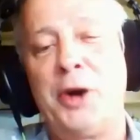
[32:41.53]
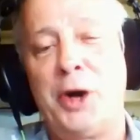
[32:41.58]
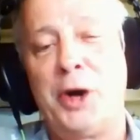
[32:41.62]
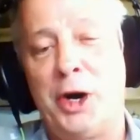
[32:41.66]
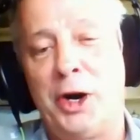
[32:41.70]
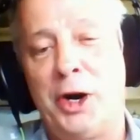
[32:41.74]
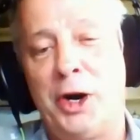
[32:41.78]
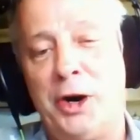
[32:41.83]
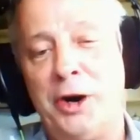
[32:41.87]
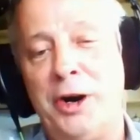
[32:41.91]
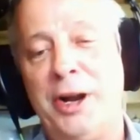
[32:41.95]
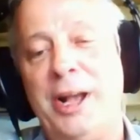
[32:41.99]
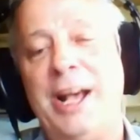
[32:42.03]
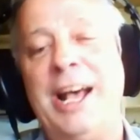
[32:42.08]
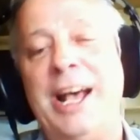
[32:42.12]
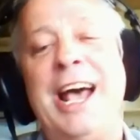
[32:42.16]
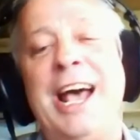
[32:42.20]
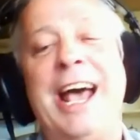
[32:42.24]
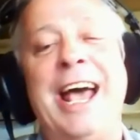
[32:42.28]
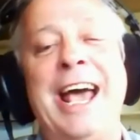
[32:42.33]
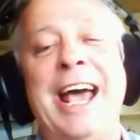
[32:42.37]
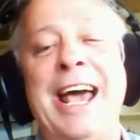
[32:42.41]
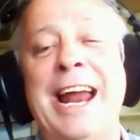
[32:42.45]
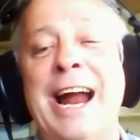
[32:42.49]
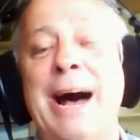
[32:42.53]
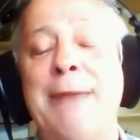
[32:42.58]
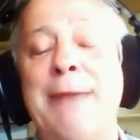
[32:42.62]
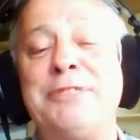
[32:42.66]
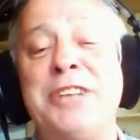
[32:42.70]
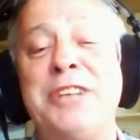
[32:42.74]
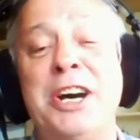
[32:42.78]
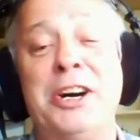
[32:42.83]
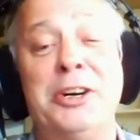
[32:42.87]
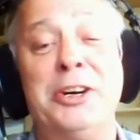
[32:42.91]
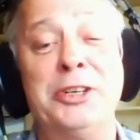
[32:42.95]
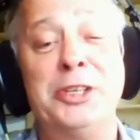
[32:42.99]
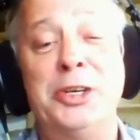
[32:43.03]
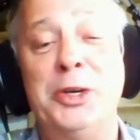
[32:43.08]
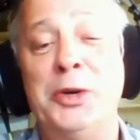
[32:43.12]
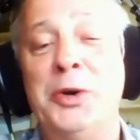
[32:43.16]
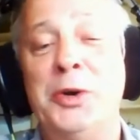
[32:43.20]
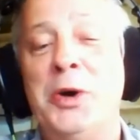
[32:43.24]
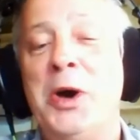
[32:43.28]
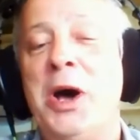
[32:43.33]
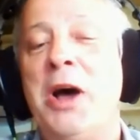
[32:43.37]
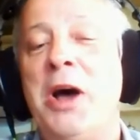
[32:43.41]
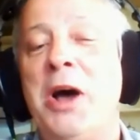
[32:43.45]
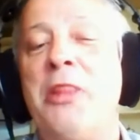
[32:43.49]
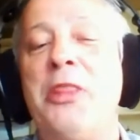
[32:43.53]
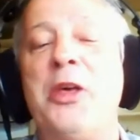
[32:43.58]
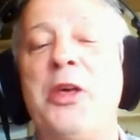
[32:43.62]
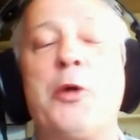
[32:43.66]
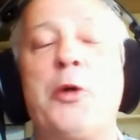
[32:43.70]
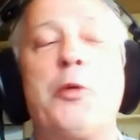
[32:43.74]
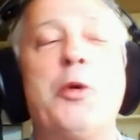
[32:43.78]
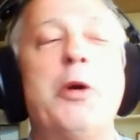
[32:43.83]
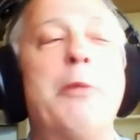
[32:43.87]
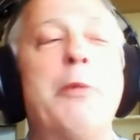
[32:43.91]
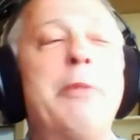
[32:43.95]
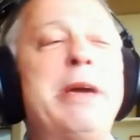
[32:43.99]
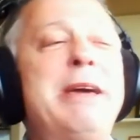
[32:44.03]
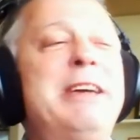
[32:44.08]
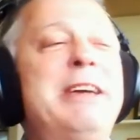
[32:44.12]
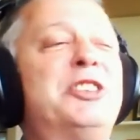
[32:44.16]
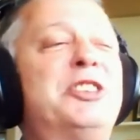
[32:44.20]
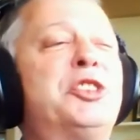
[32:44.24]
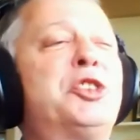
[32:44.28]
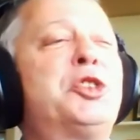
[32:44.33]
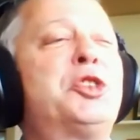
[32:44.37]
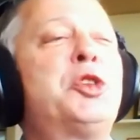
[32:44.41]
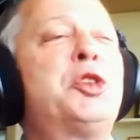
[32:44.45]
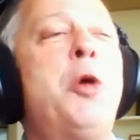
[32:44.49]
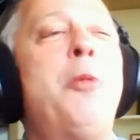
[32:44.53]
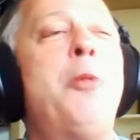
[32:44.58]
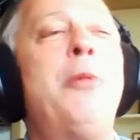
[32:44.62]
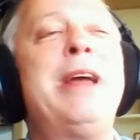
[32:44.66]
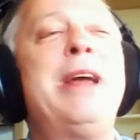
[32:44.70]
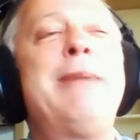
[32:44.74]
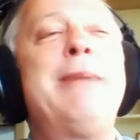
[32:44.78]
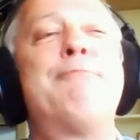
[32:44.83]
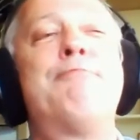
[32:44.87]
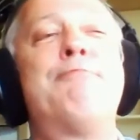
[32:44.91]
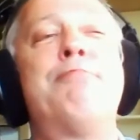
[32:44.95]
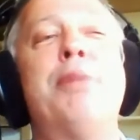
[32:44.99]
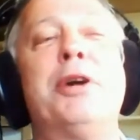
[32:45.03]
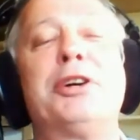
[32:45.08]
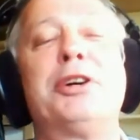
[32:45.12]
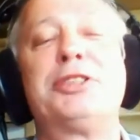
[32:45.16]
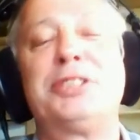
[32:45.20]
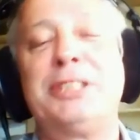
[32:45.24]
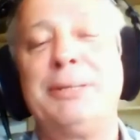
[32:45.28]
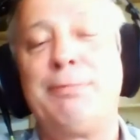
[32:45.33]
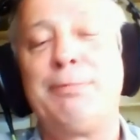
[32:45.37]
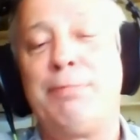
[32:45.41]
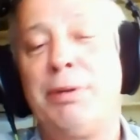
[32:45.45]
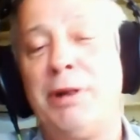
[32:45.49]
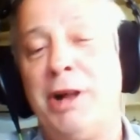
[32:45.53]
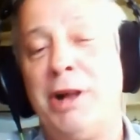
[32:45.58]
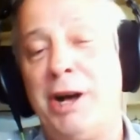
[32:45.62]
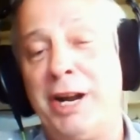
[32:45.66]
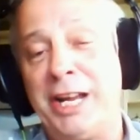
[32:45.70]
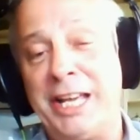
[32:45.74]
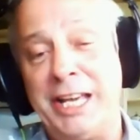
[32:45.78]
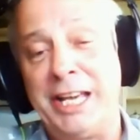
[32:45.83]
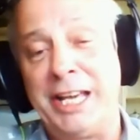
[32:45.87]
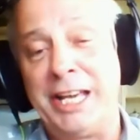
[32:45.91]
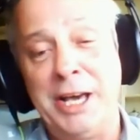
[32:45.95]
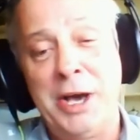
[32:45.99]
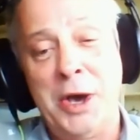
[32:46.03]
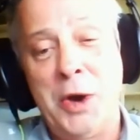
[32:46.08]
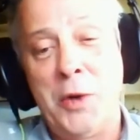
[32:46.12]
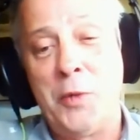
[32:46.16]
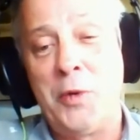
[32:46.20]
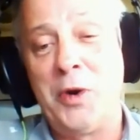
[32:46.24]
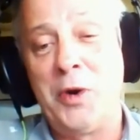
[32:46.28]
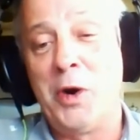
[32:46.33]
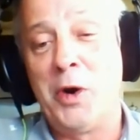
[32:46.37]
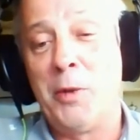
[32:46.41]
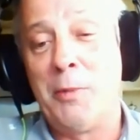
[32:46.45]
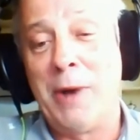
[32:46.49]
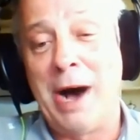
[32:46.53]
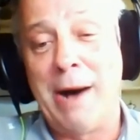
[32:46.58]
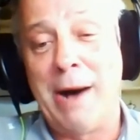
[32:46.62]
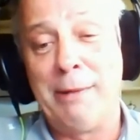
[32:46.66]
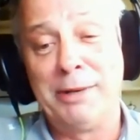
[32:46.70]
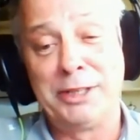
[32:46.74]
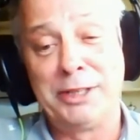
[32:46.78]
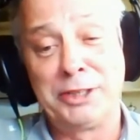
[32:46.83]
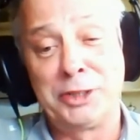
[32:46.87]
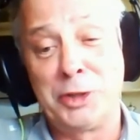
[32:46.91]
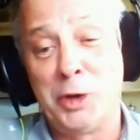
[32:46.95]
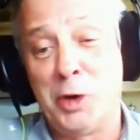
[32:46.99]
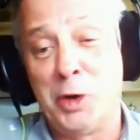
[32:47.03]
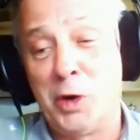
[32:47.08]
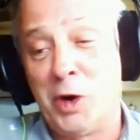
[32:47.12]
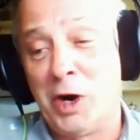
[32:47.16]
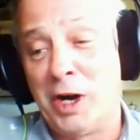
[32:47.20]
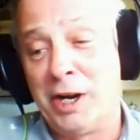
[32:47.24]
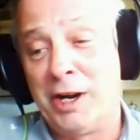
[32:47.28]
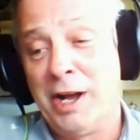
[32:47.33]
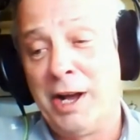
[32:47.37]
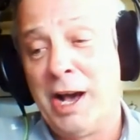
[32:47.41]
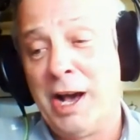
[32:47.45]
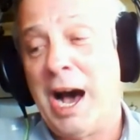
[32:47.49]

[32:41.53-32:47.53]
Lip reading: her. And I'm telling you, there will be so many books aplenty when Obama's gone